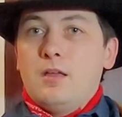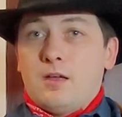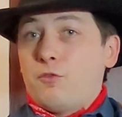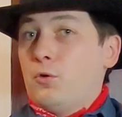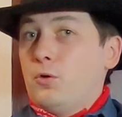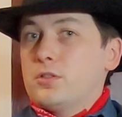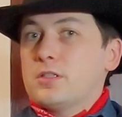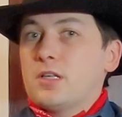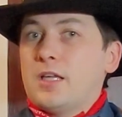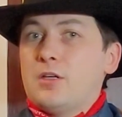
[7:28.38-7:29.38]
And of
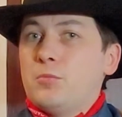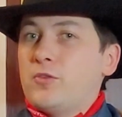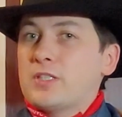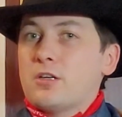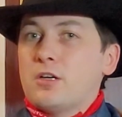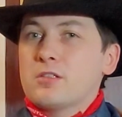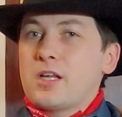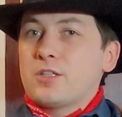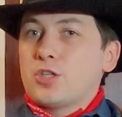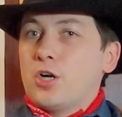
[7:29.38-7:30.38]
course, later movie stars
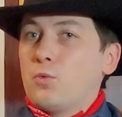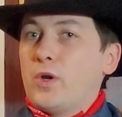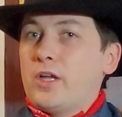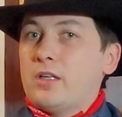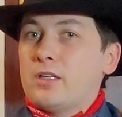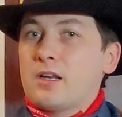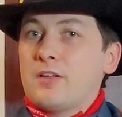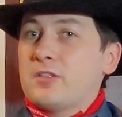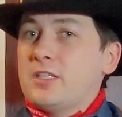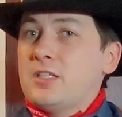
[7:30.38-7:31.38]
like John Wayne and
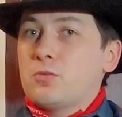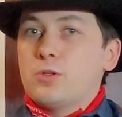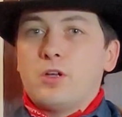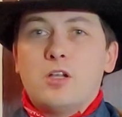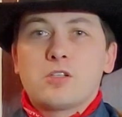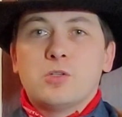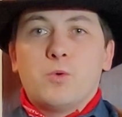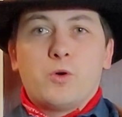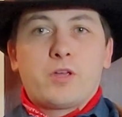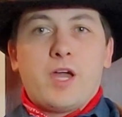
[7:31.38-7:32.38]
Clint Eastwood also
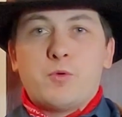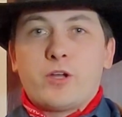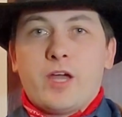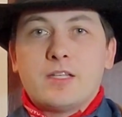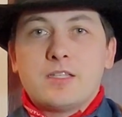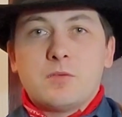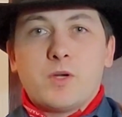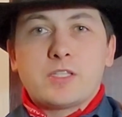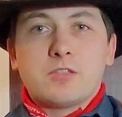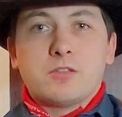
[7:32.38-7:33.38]
wore cowboy hats in
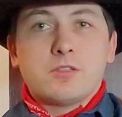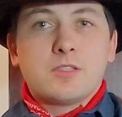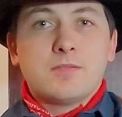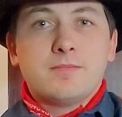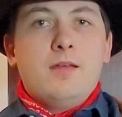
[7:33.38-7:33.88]
westerns.